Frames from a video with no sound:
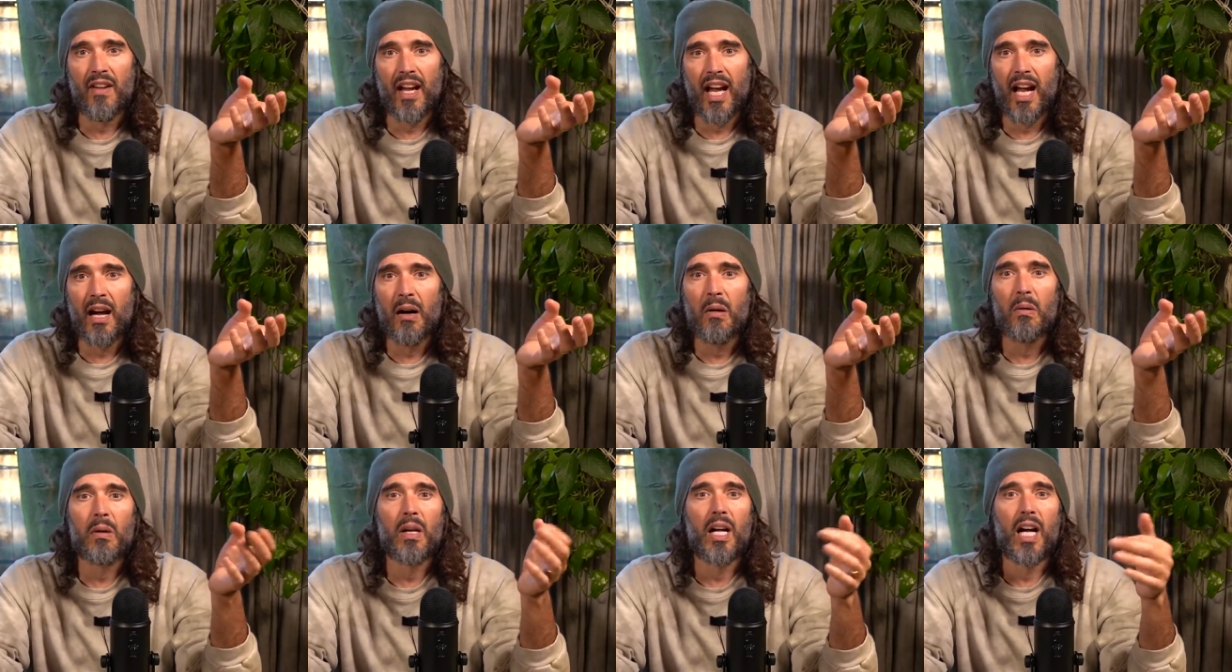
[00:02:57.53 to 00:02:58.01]

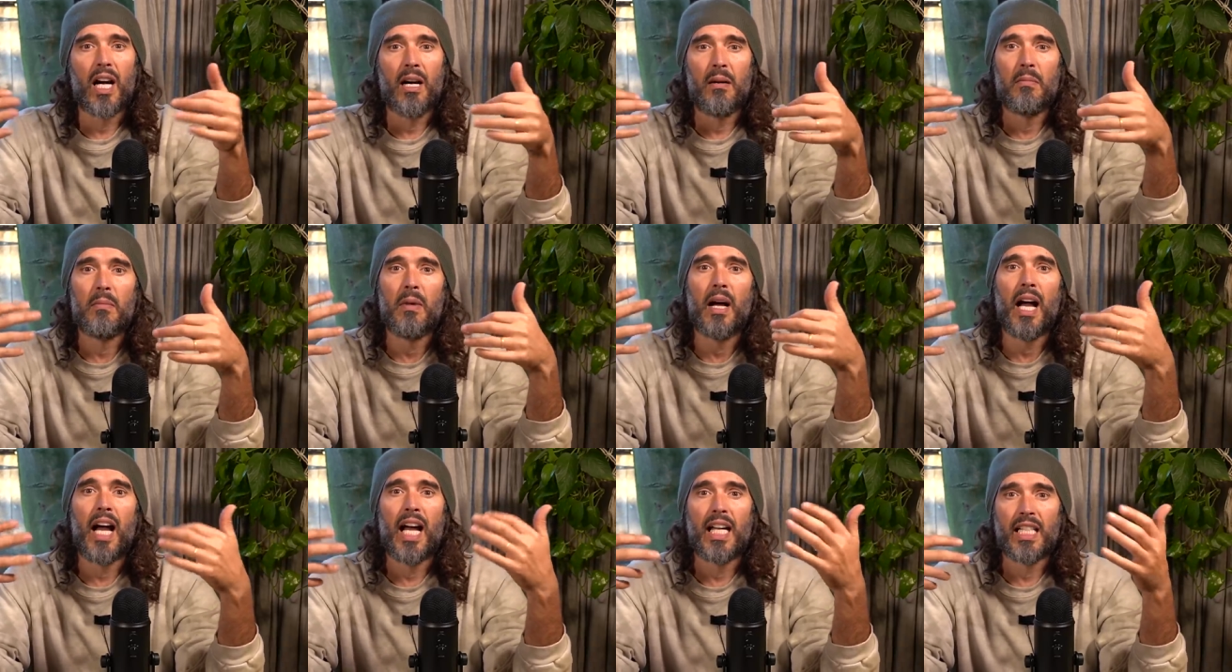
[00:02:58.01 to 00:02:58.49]

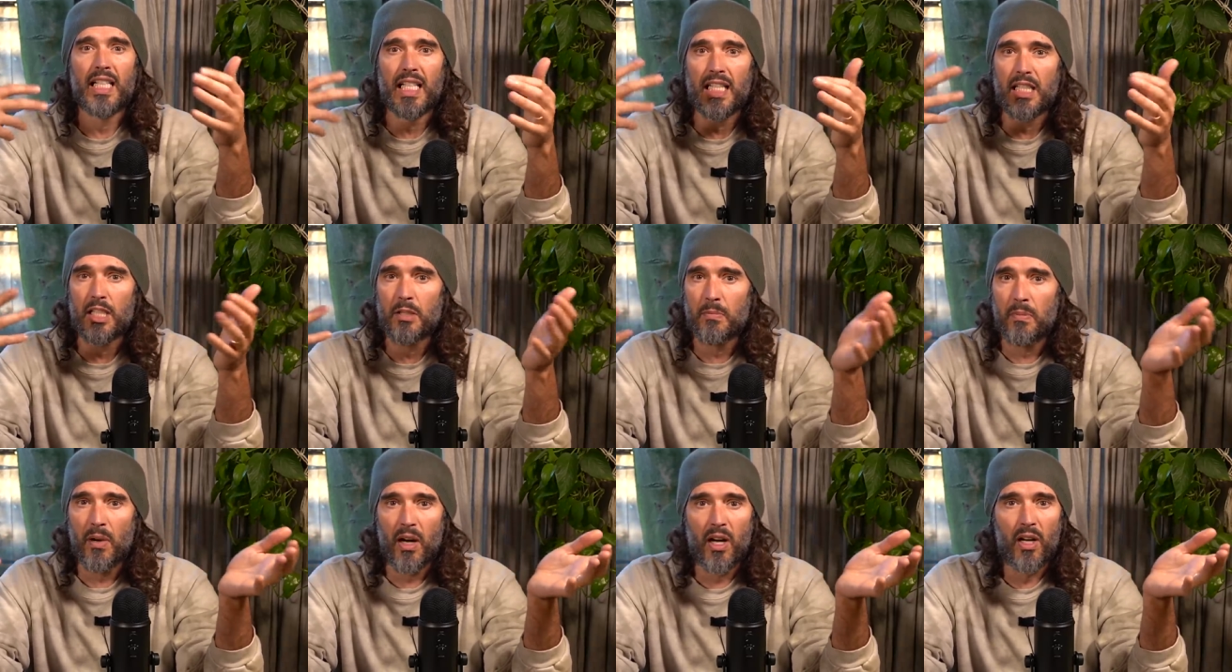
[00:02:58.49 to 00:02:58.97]
outcome, and
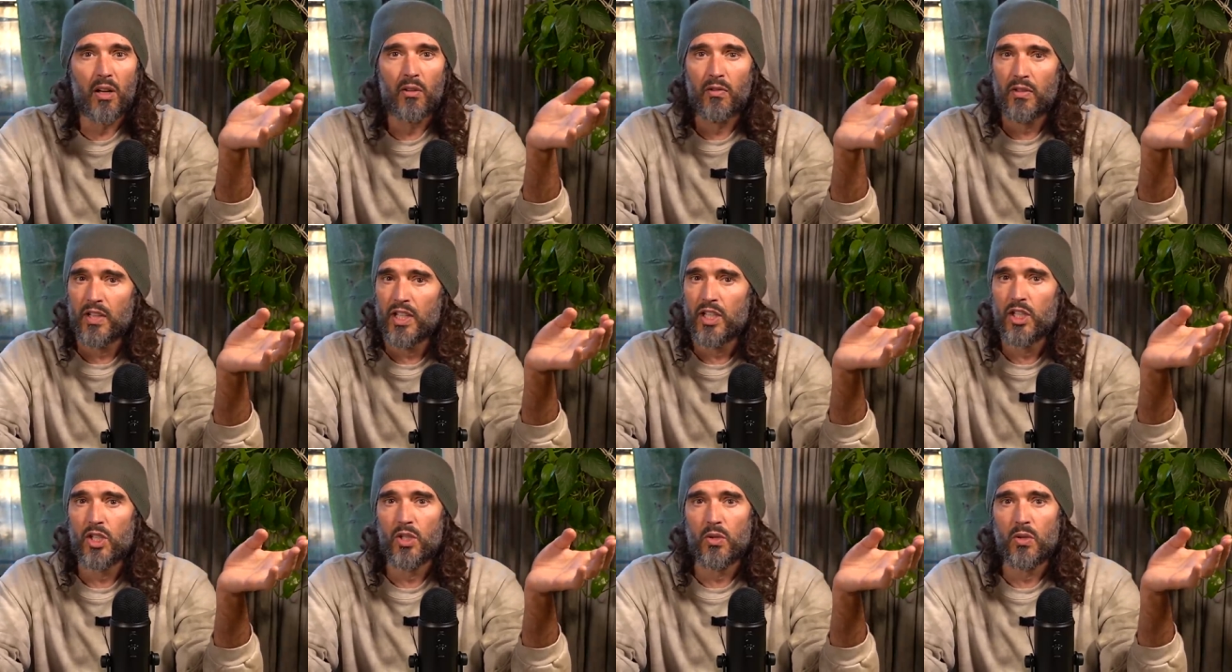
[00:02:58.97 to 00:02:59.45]
in spite of
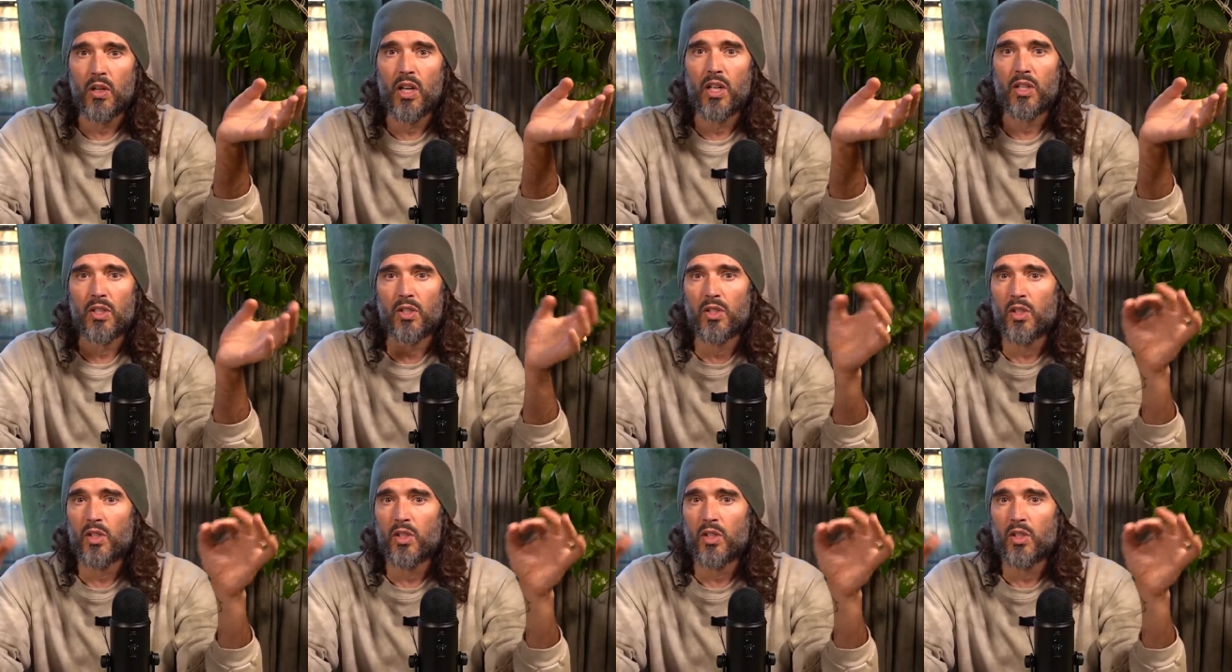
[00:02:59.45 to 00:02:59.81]
this, you can't